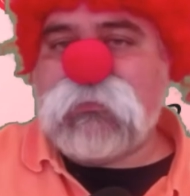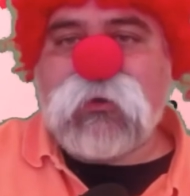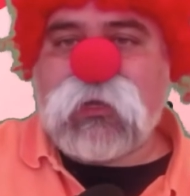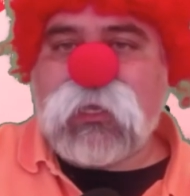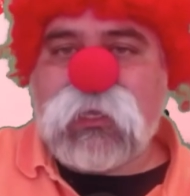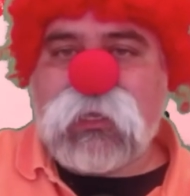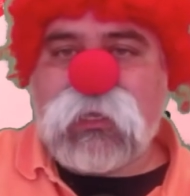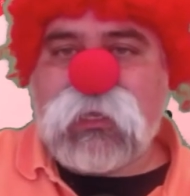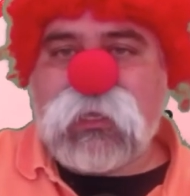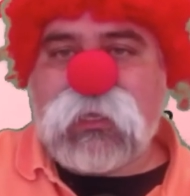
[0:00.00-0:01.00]
the book,
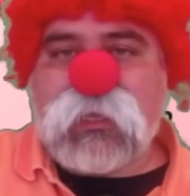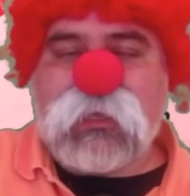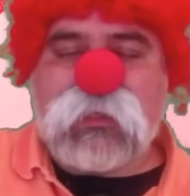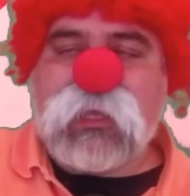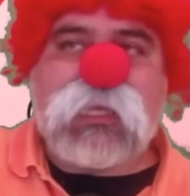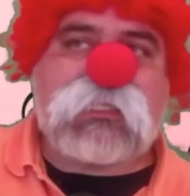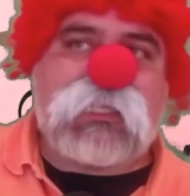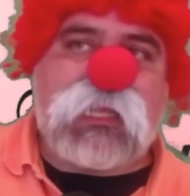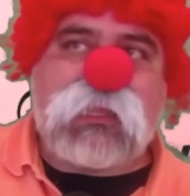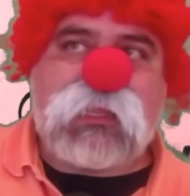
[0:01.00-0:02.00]
it
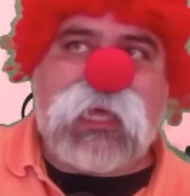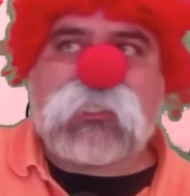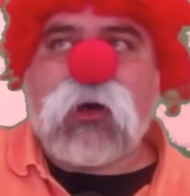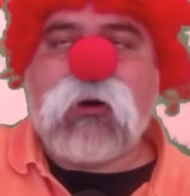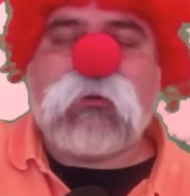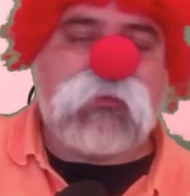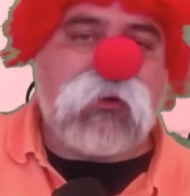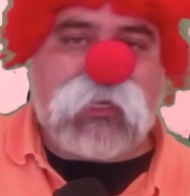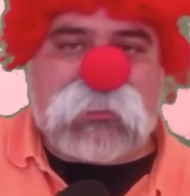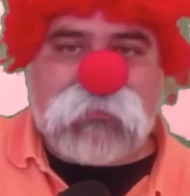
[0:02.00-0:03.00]
isn't that that's all the
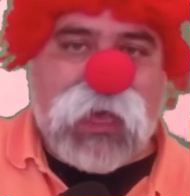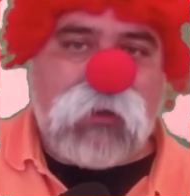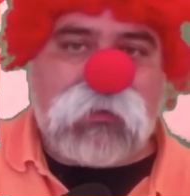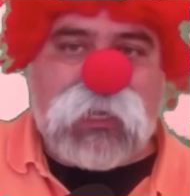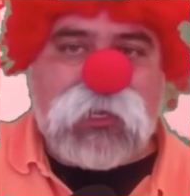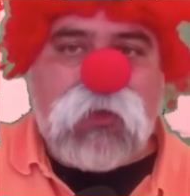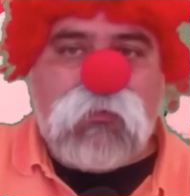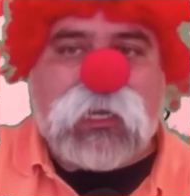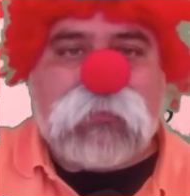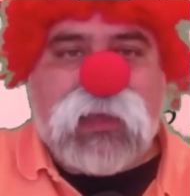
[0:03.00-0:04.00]
book is about. And I
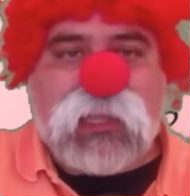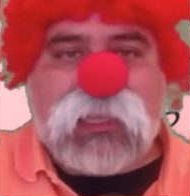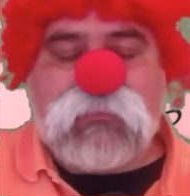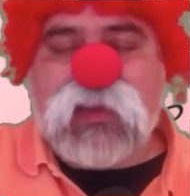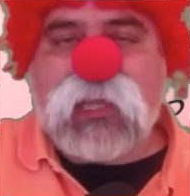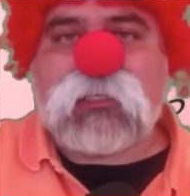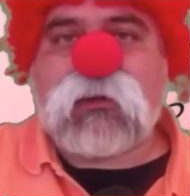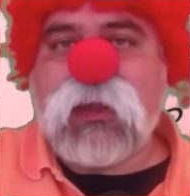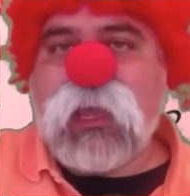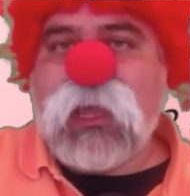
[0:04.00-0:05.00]
don't want you to paint that
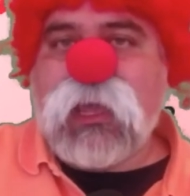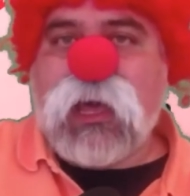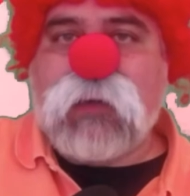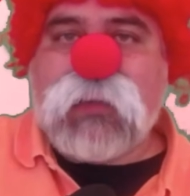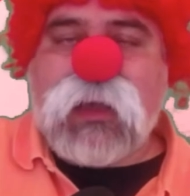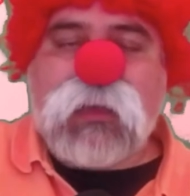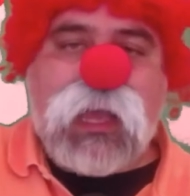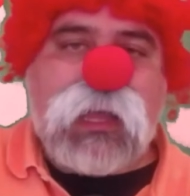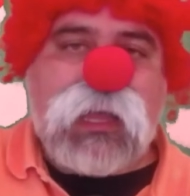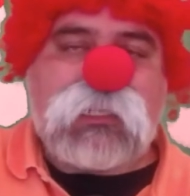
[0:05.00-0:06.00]
picture.
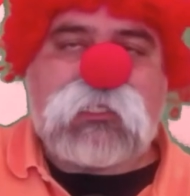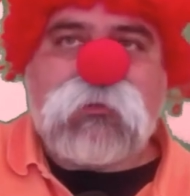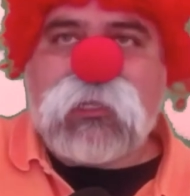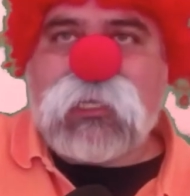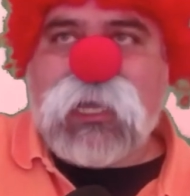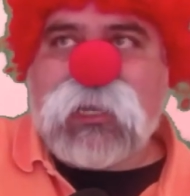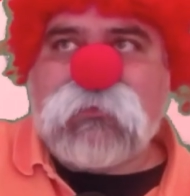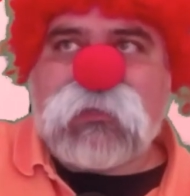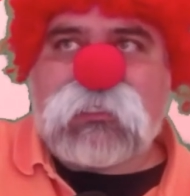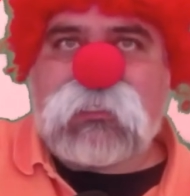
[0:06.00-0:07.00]
I just wanted to
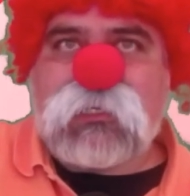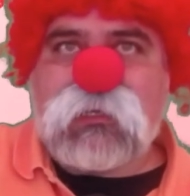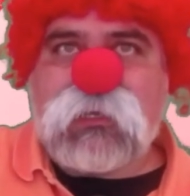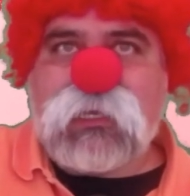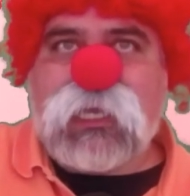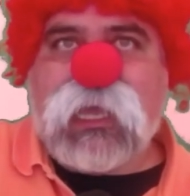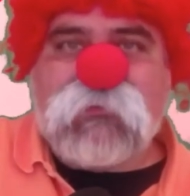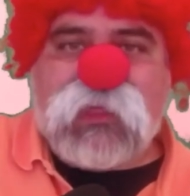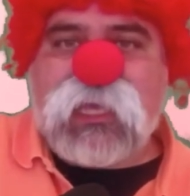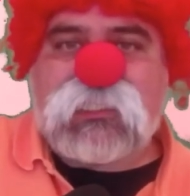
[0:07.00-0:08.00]
kind of just
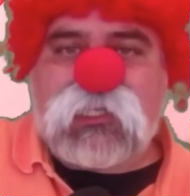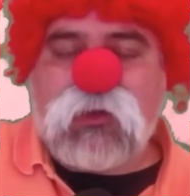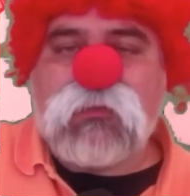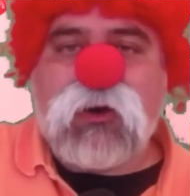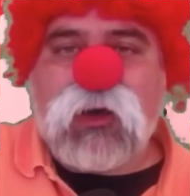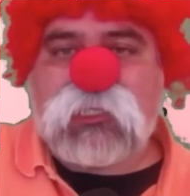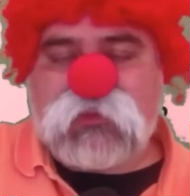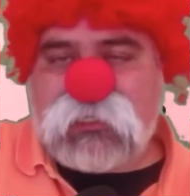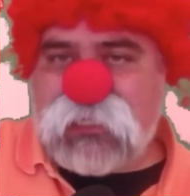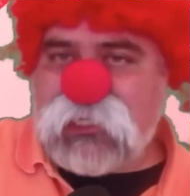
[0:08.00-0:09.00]
give this an
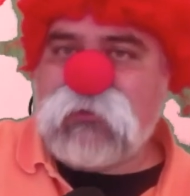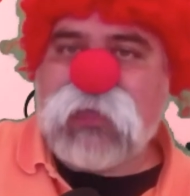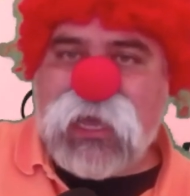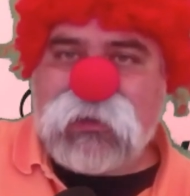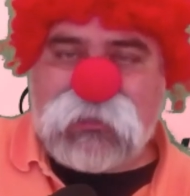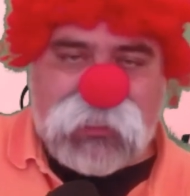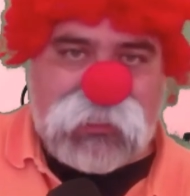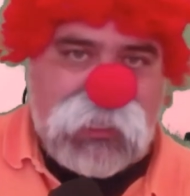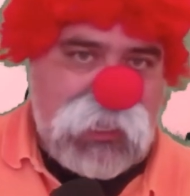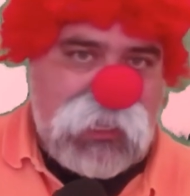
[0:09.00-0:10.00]
homage because I do that.
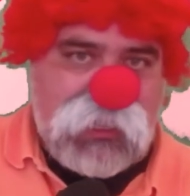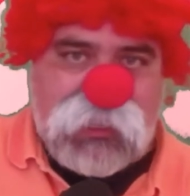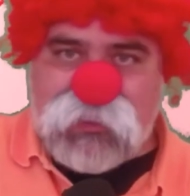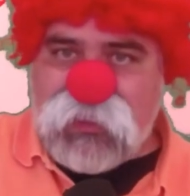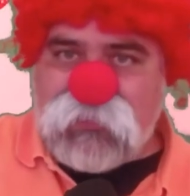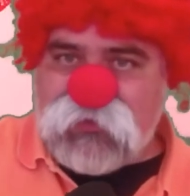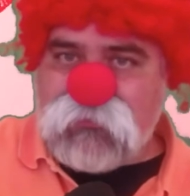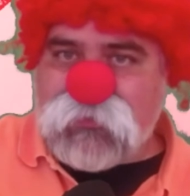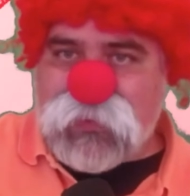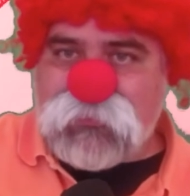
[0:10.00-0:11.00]
Like,
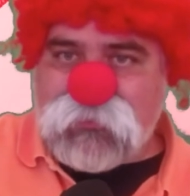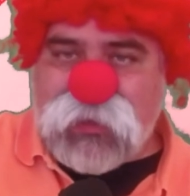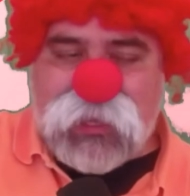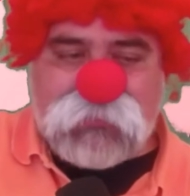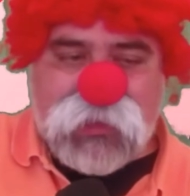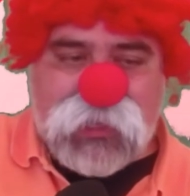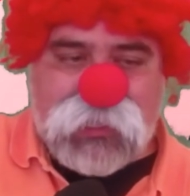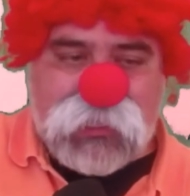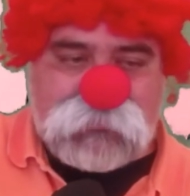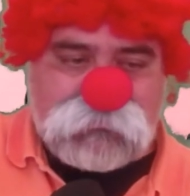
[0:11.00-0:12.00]
if you remember
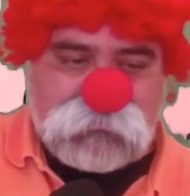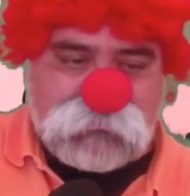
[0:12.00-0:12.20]
my